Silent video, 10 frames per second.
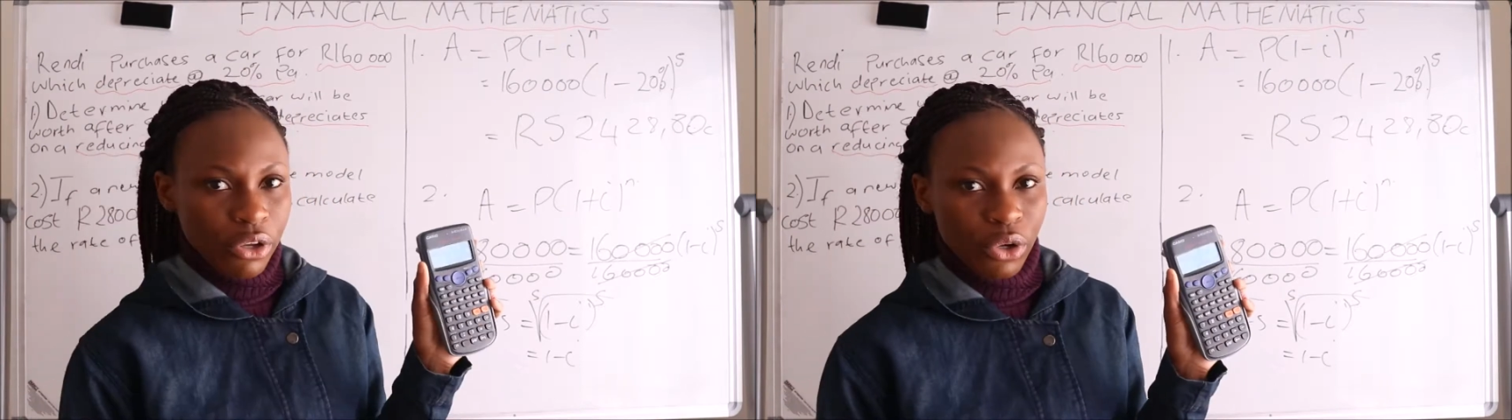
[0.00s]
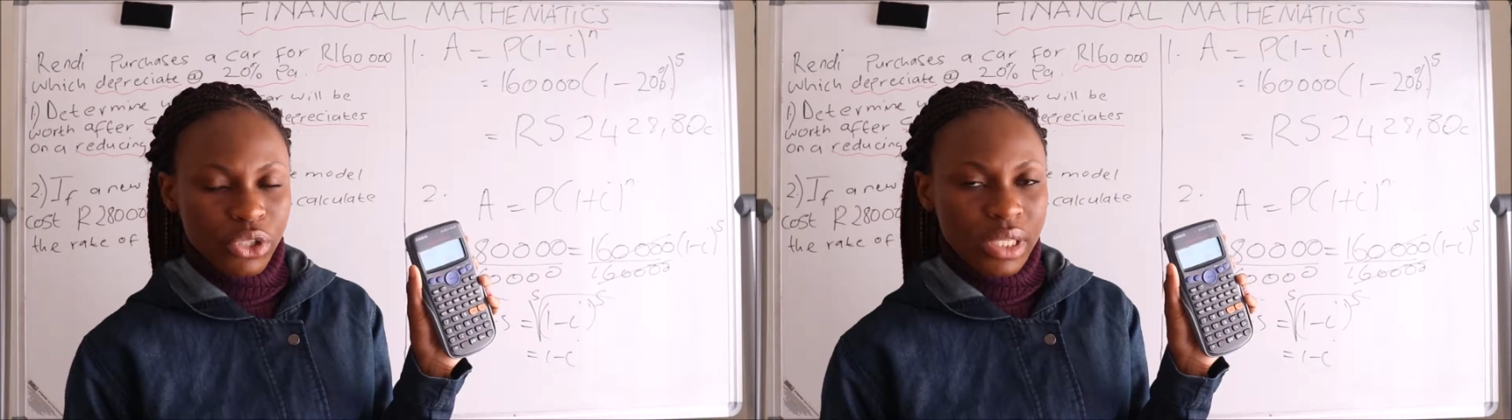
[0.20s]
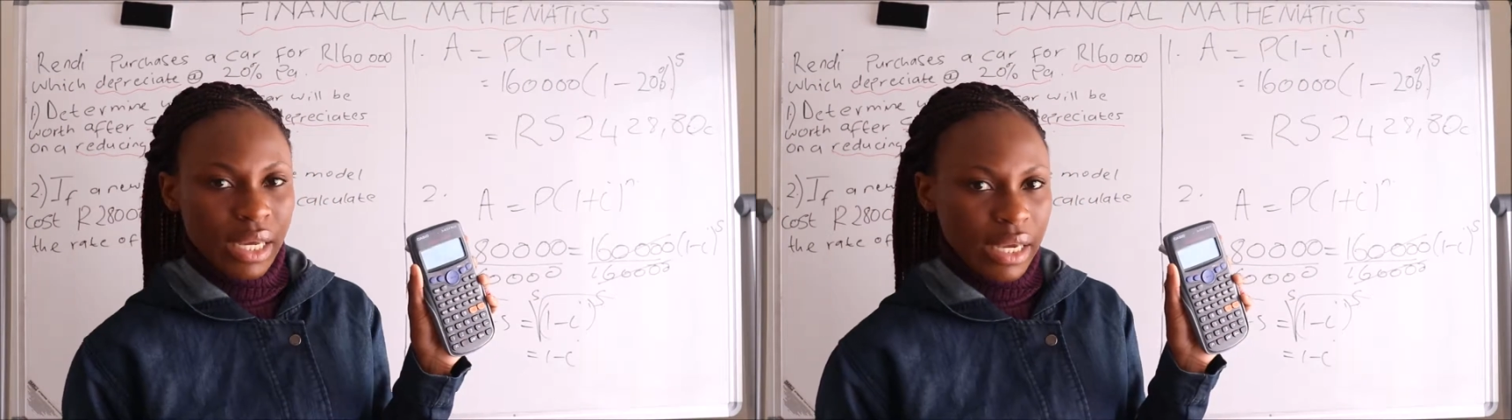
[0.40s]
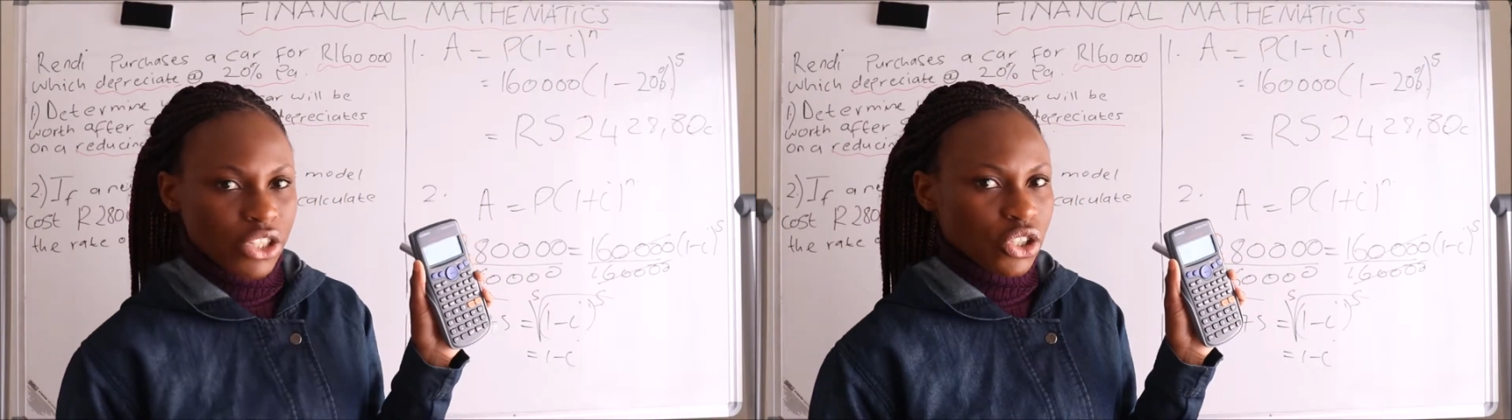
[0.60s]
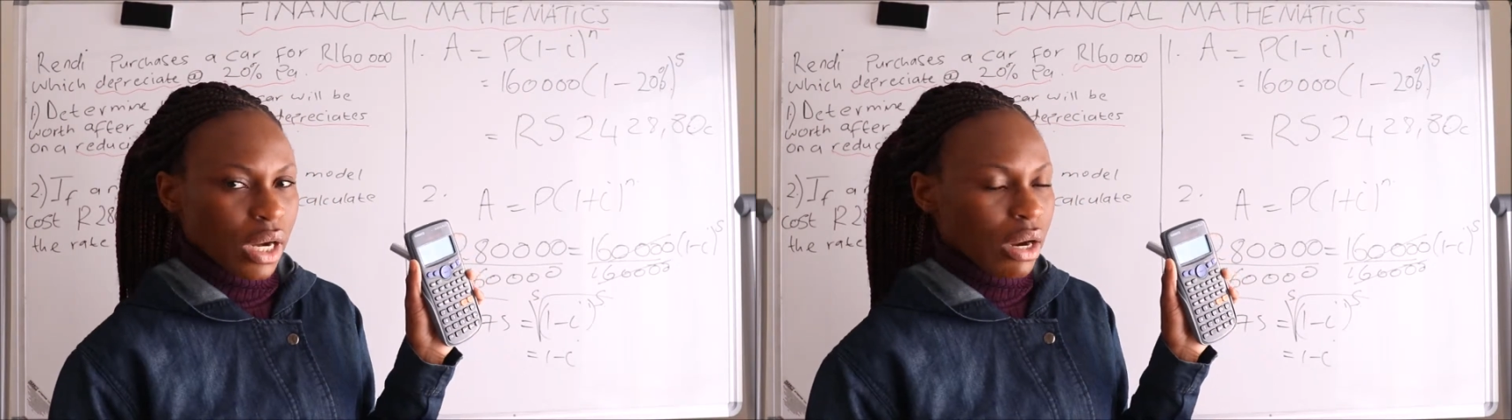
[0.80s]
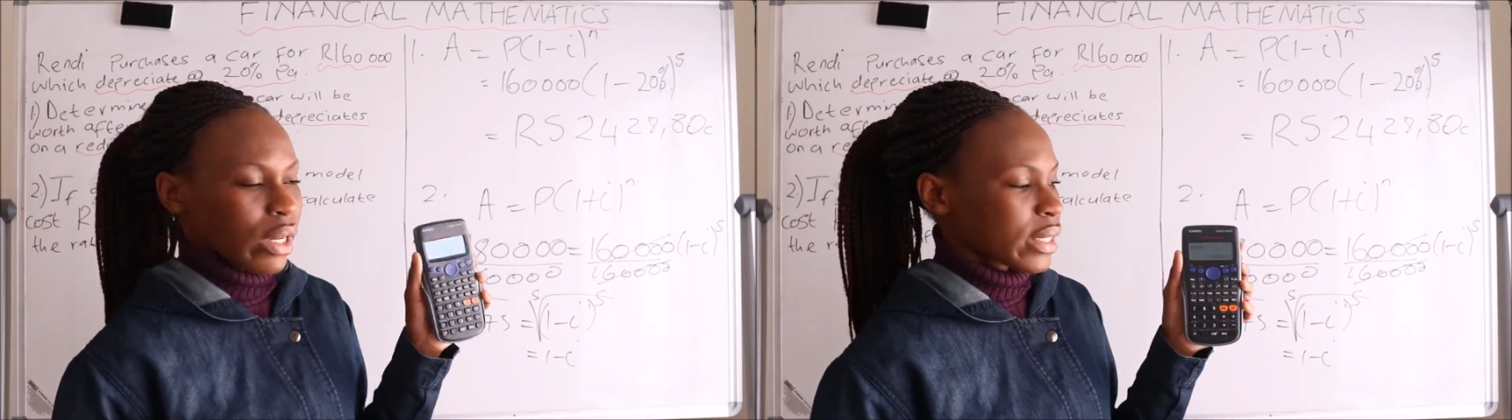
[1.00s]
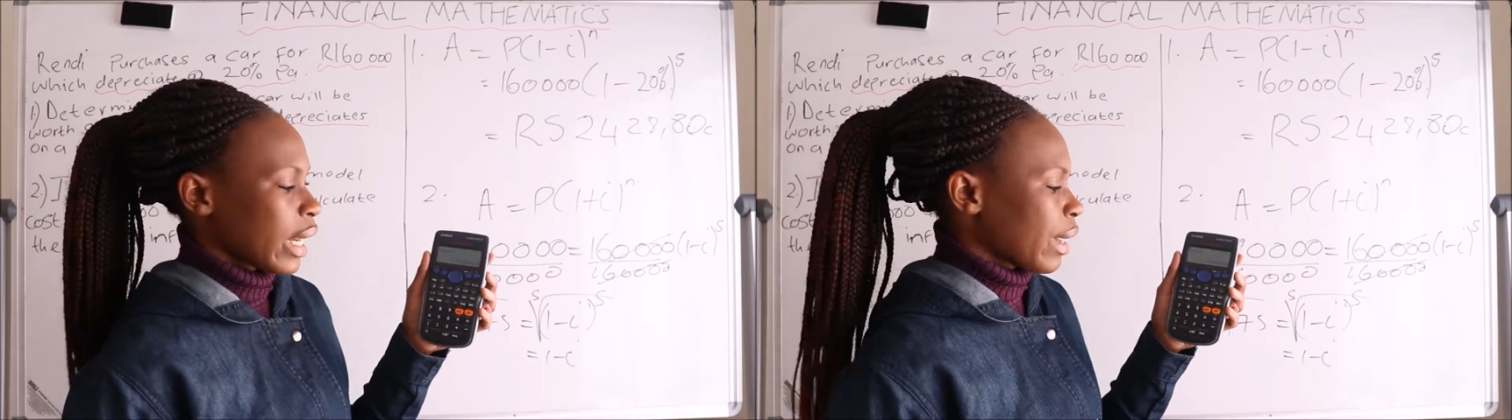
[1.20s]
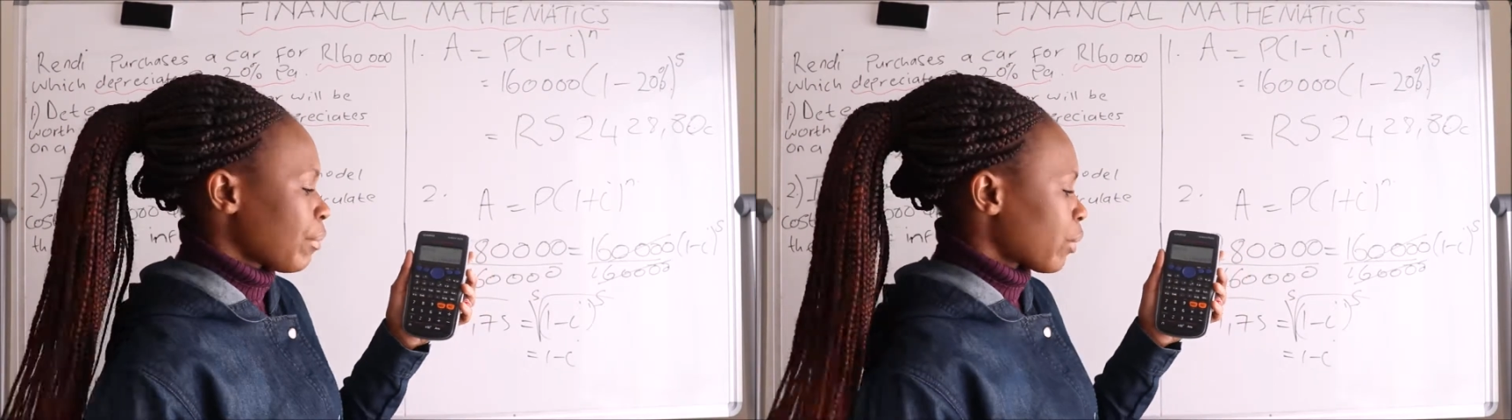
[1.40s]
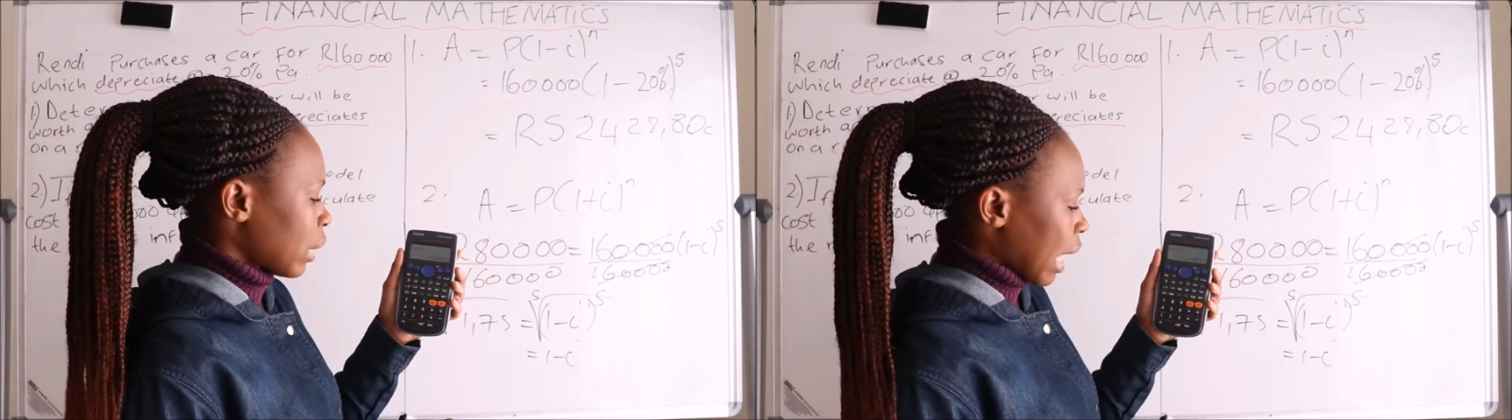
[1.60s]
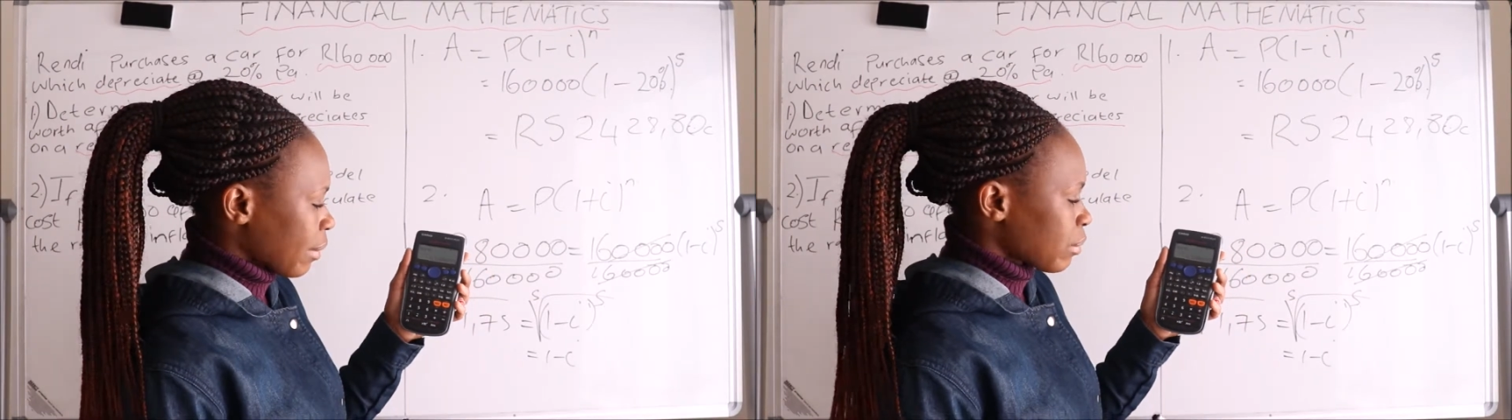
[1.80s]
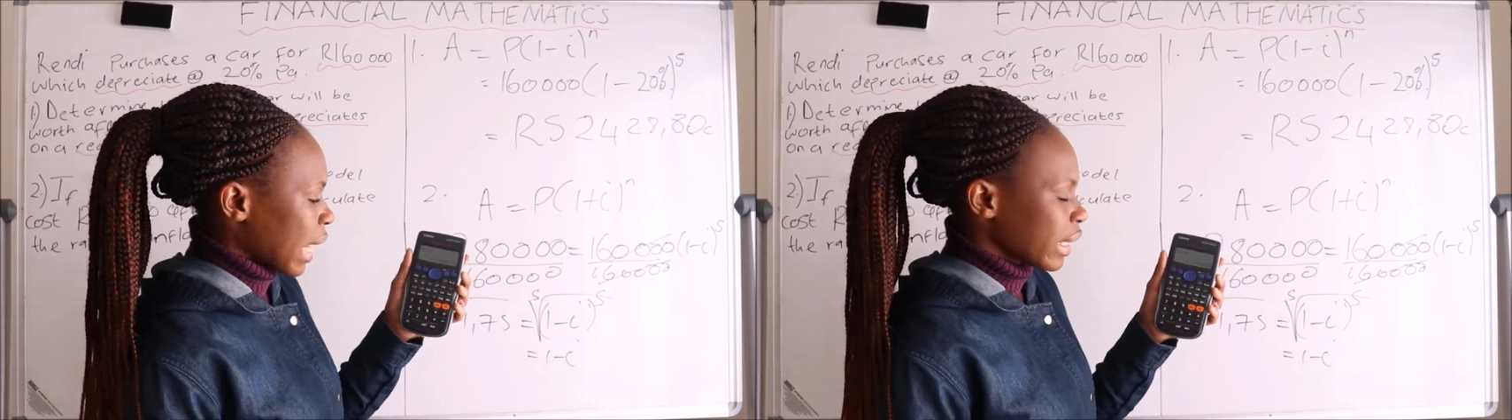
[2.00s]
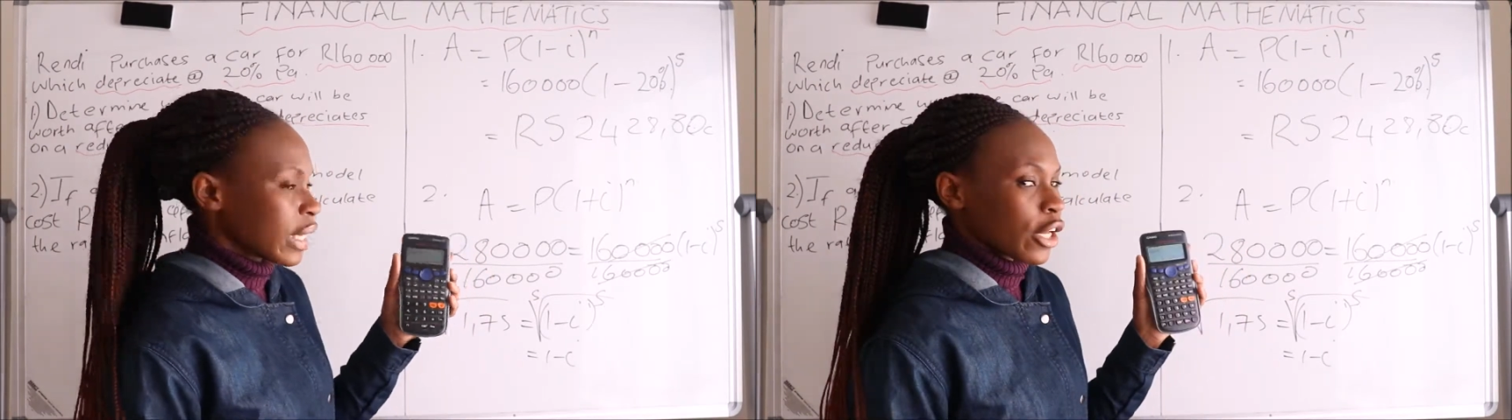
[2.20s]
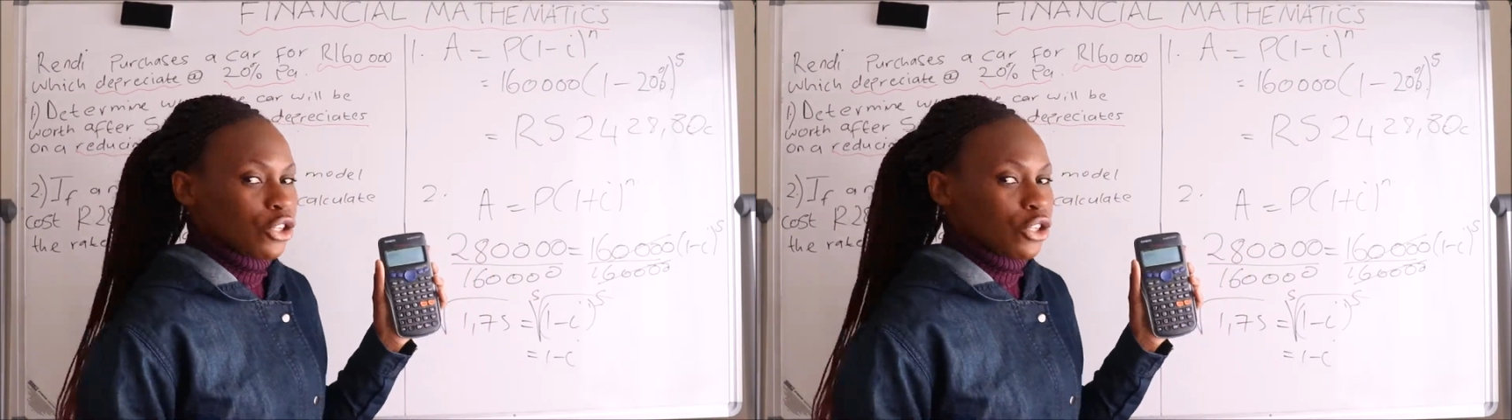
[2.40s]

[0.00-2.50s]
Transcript: you're using a casual calculator like mine,